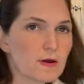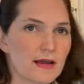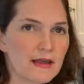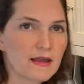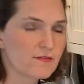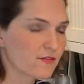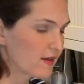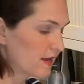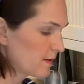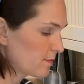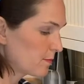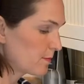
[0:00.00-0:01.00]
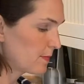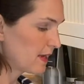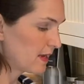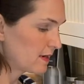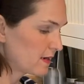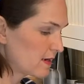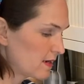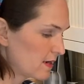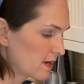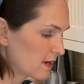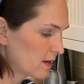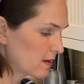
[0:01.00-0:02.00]
I have a pan
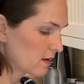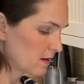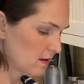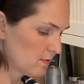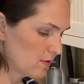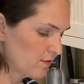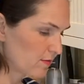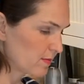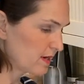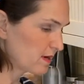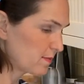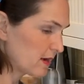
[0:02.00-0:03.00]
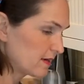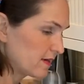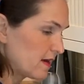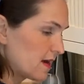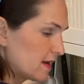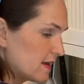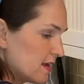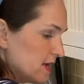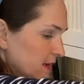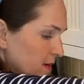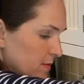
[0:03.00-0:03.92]
heating over medium to high heat.